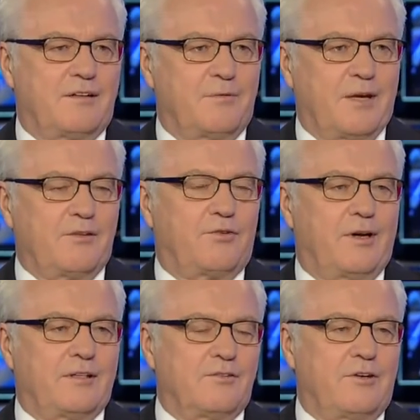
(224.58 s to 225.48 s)
that the main
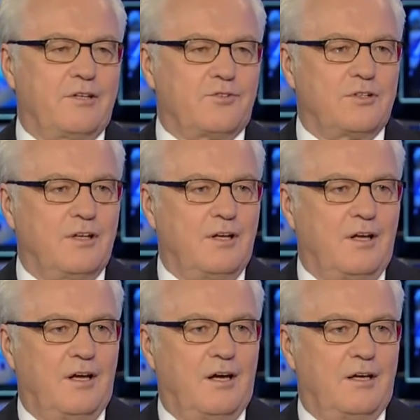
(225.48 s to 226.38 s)
threat in the region
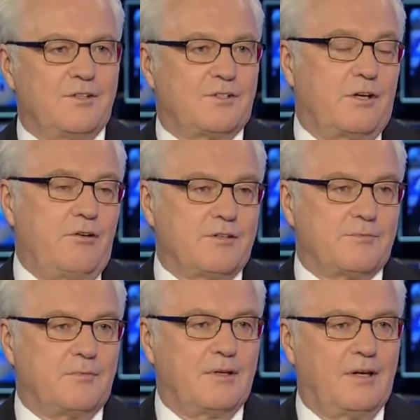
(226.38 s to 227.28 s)
is
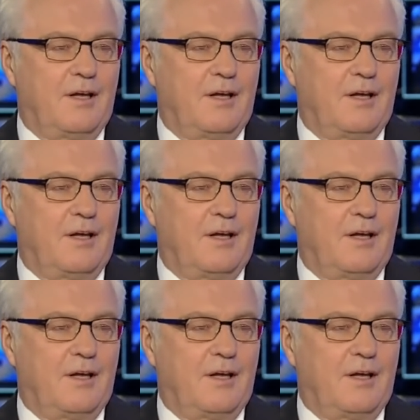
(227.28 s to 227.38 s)
terrorism.